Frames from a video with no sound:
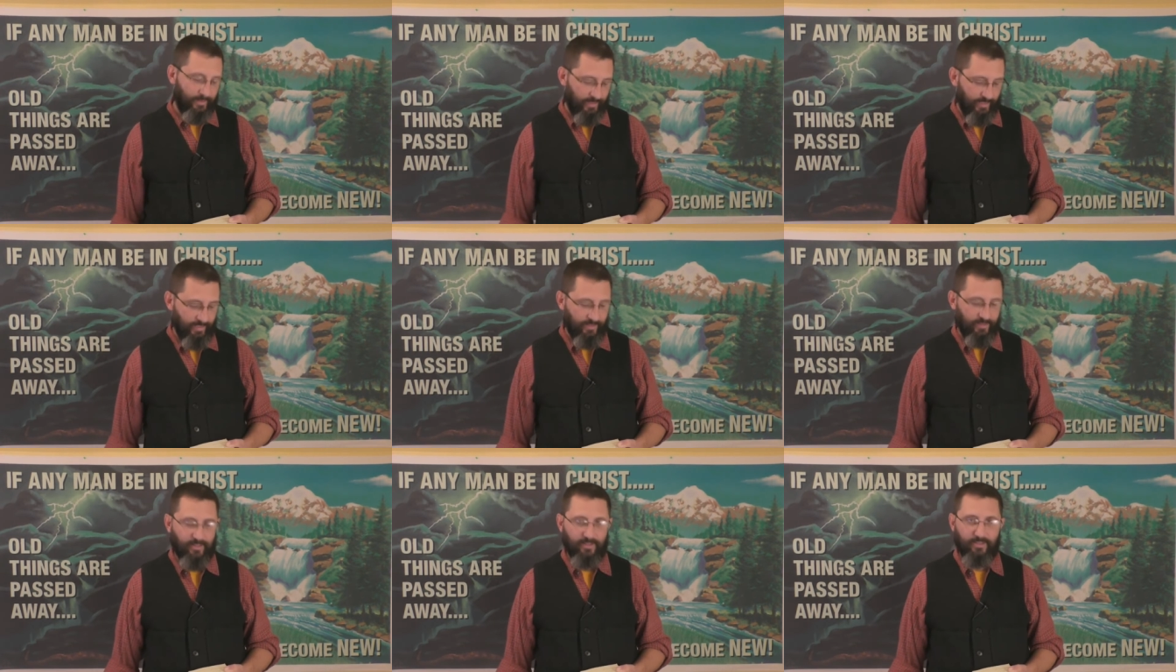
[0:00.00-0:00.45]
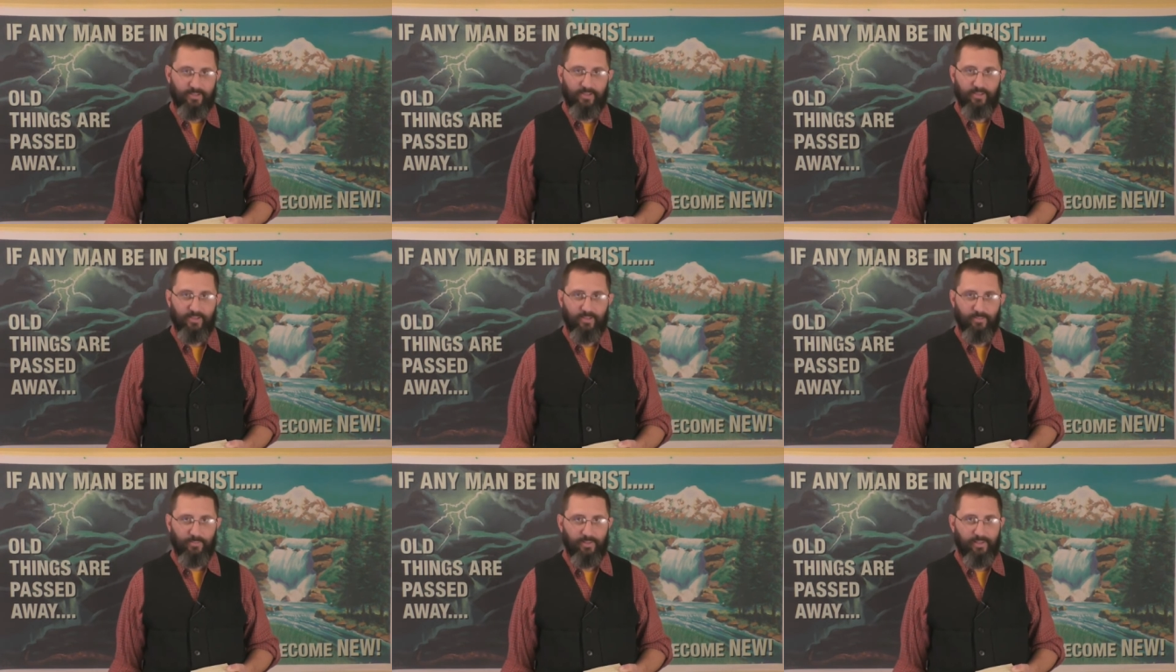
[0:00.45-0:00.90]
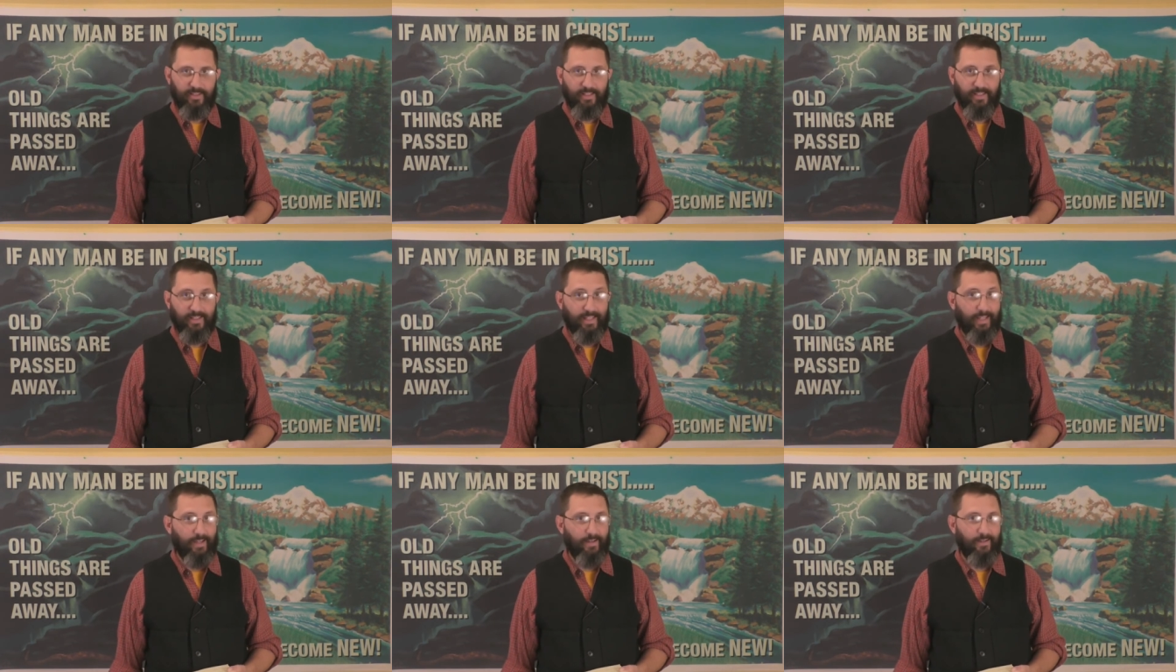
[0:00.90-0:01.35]
get the system
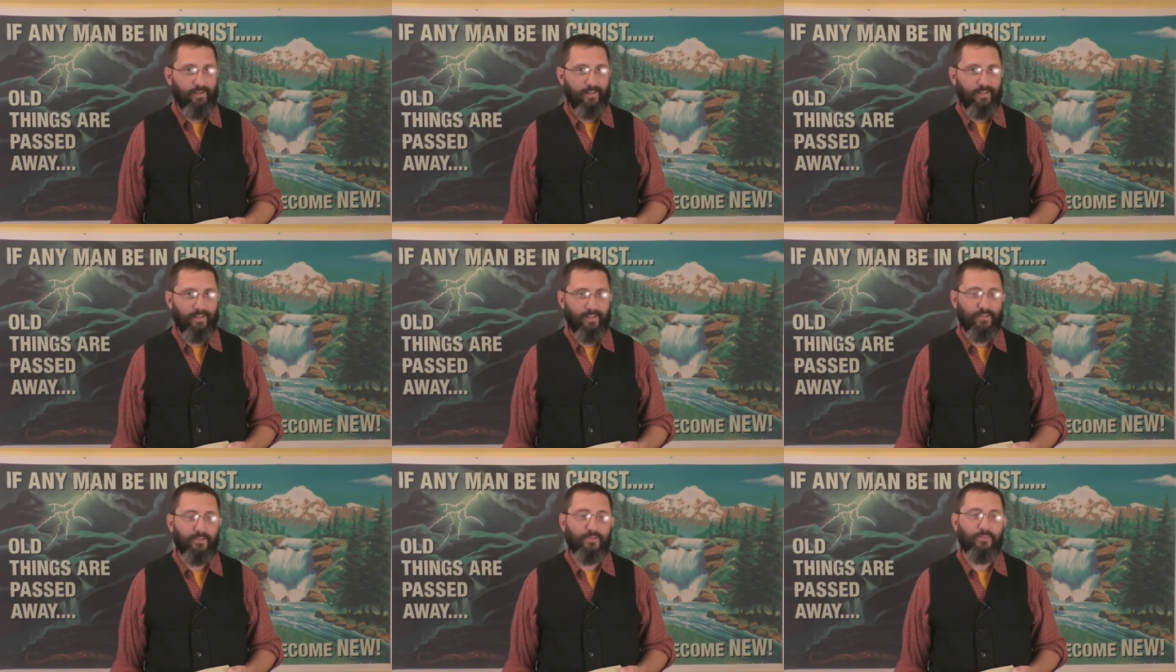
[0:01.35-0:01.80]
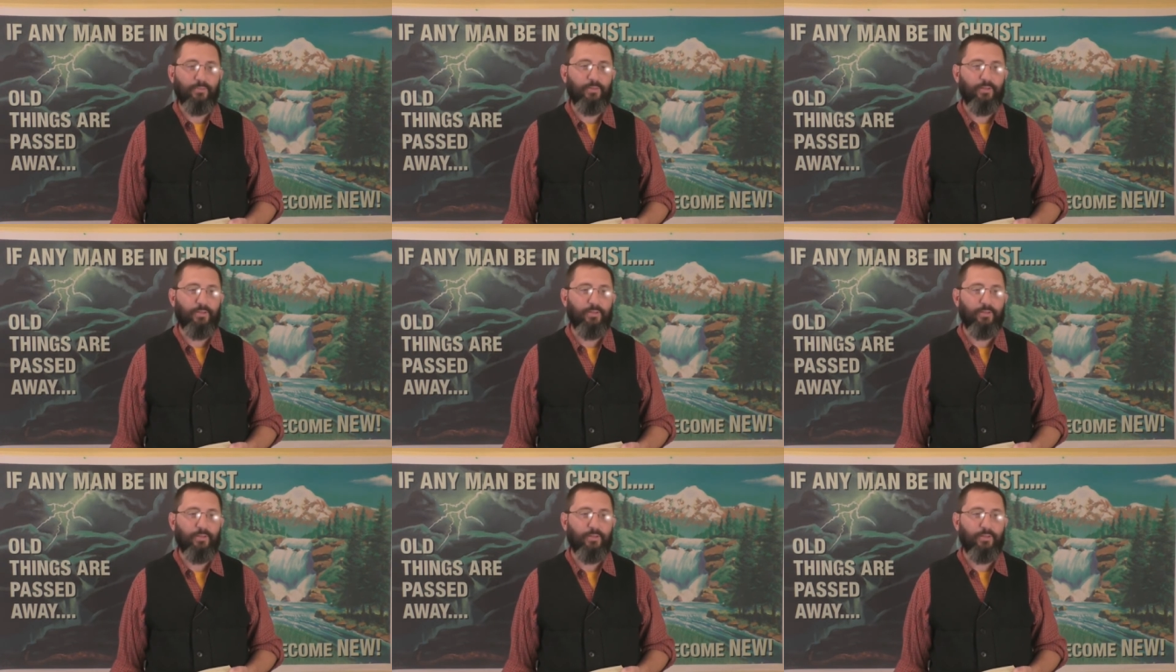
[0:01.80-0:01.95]
cleaned out, I guess.